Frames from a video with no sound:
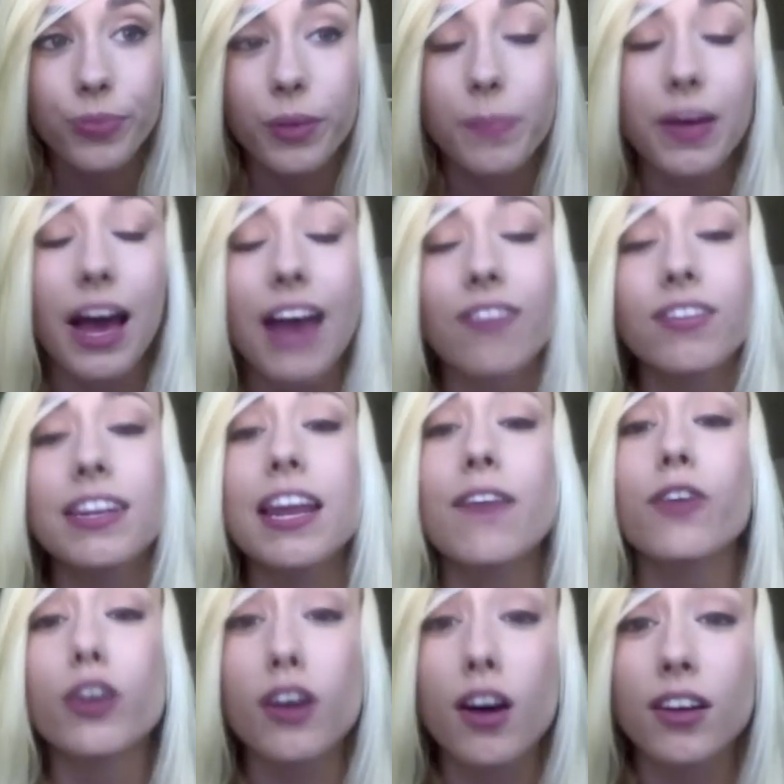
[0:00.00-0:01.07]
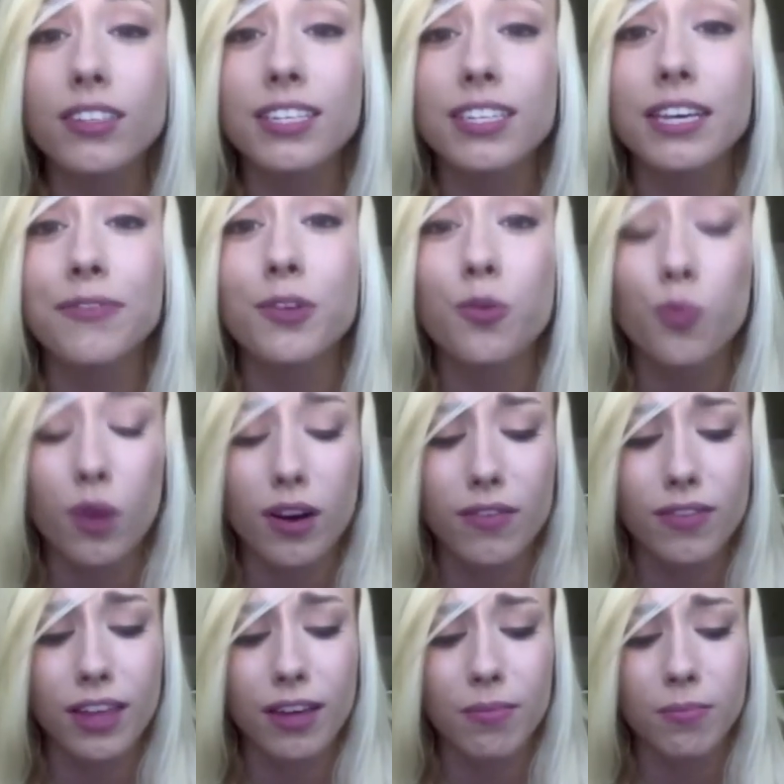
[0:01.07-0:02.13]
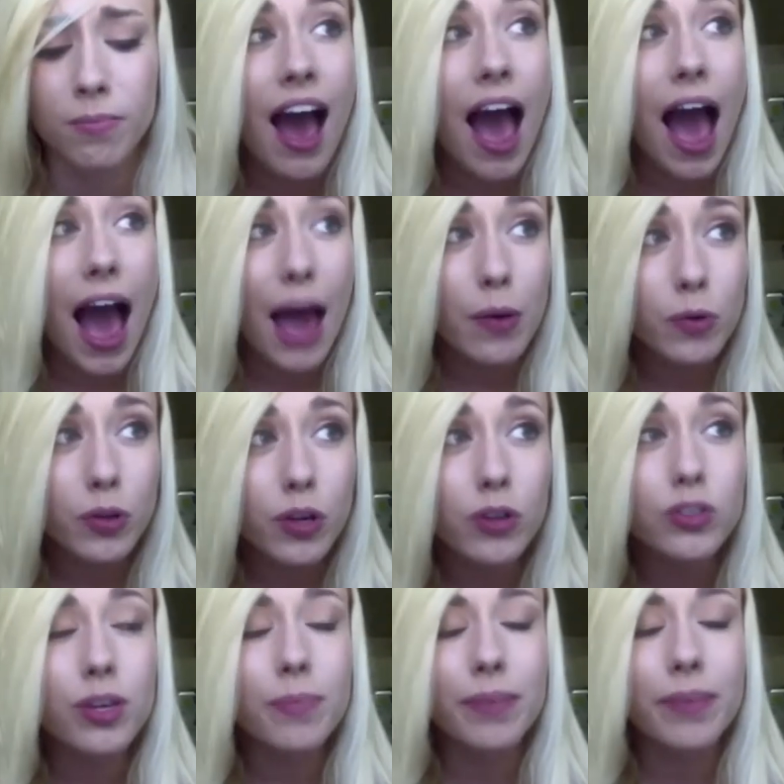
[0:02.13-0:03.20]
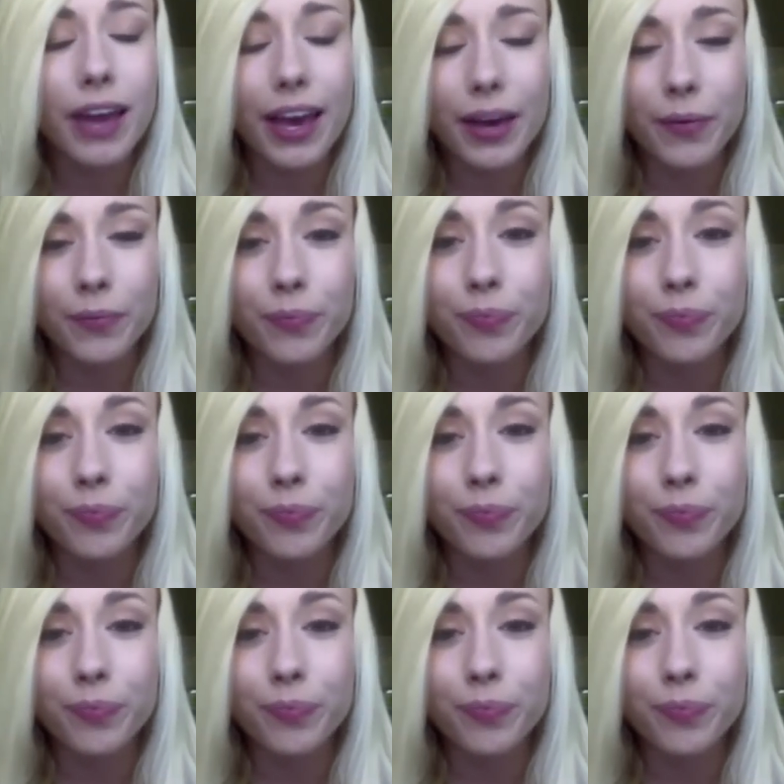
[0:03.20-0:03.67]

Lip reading: I've never gone to even one of them. I will go someday.